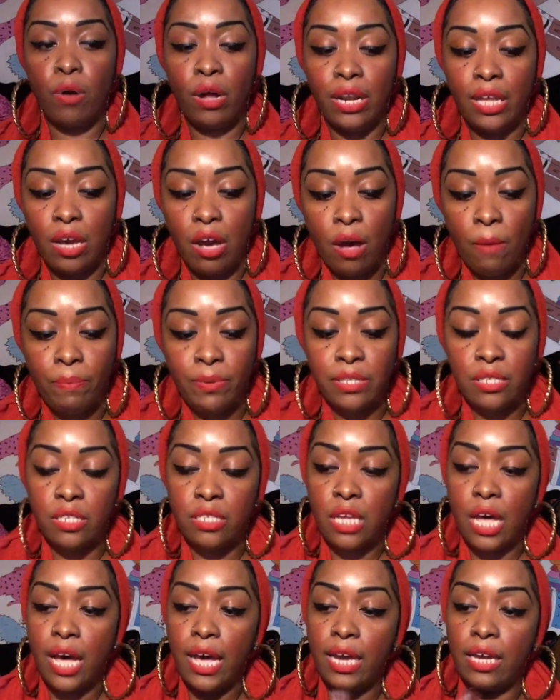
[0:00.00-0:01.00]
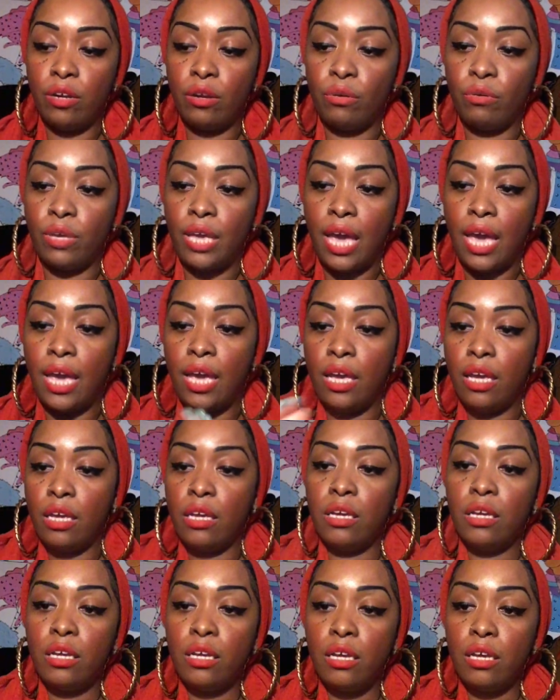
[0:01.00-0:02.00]
bottling up inside, okay?
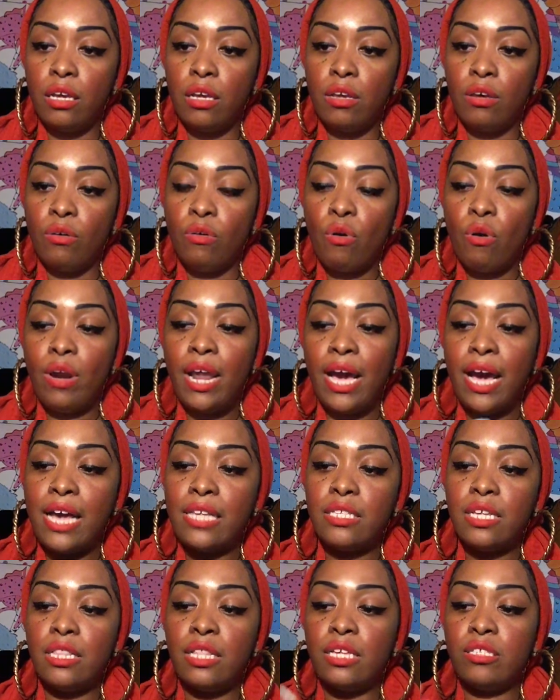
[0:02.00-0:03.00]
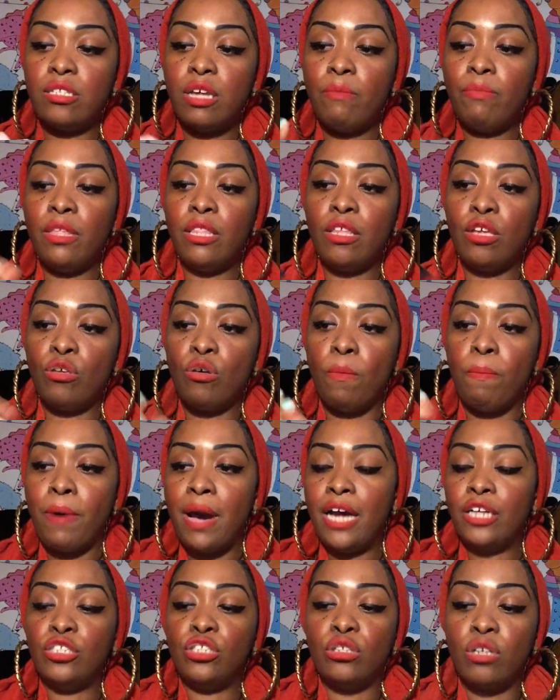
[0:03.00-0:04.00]
Or like I said, there's something that you're
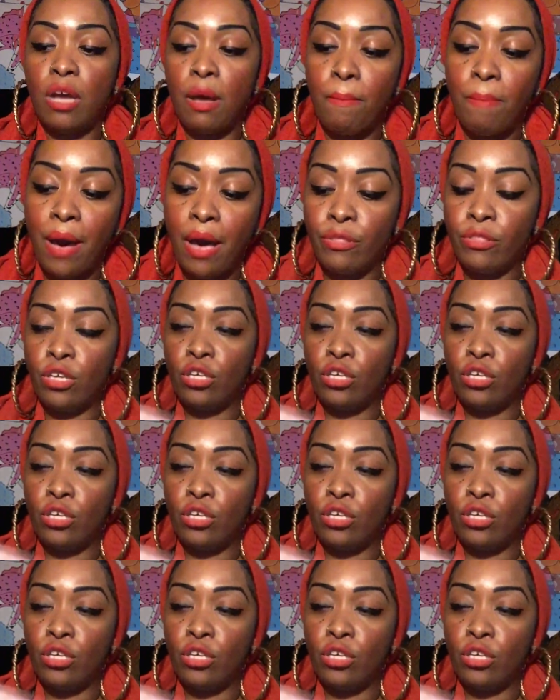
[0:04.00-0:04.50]
passionate about